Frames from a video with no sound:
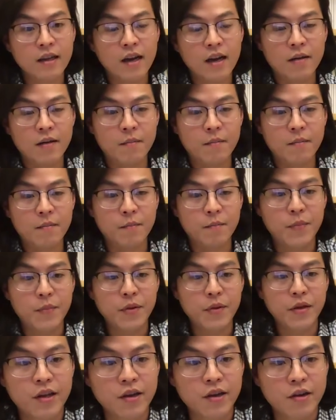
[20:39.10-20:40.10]
um,
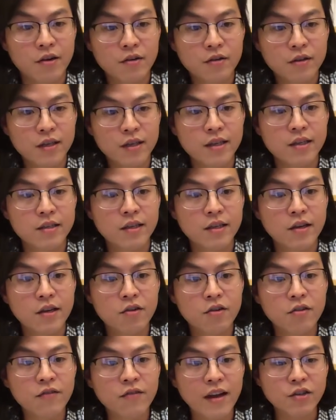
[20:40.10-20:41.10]
pillar here is
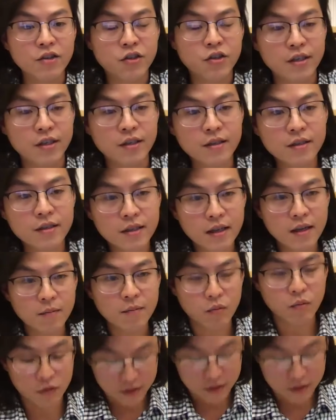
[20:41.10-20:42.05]
interventions and